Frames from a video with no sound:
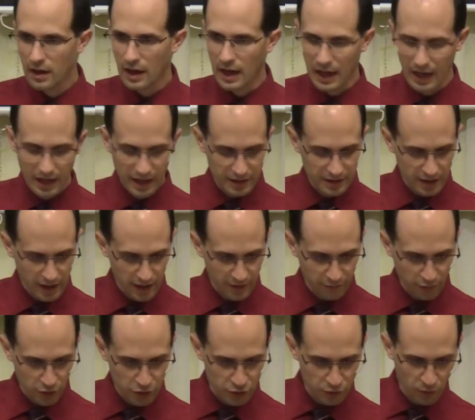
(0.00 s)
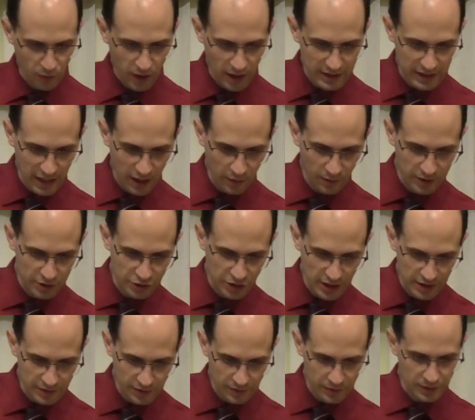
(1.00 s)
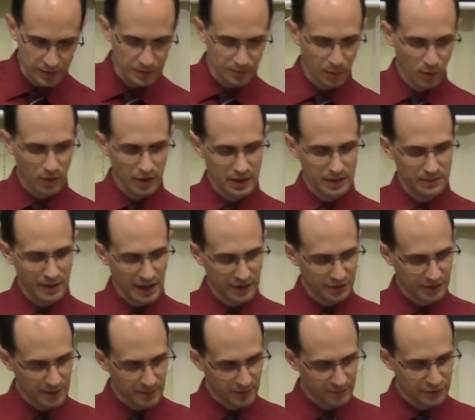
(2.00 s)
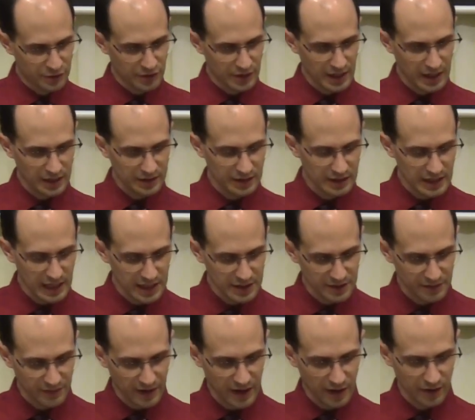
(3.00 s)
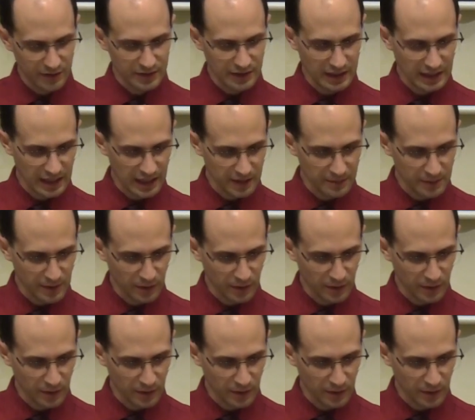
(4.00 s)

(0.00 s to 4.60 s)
and verse 1, Now when Jesus was born in Bethlehem of Judea in the days of Herod the king,